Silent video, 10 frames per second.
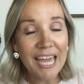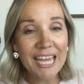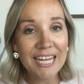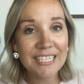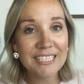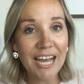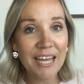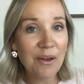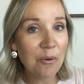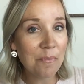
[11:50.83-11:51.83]
and
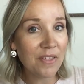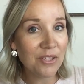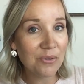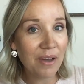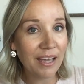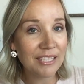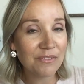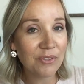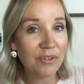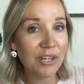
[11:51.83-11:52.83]
I hope that you
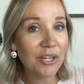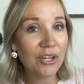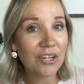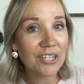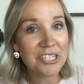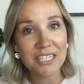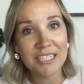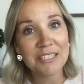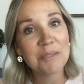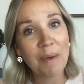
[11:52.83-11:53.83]
guys feel encouraged
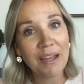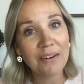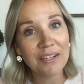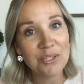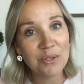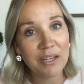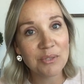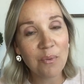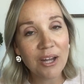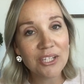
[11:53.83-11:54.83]
and inspired as as you
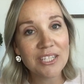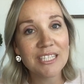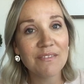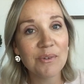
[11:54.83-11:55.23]
guys watch this.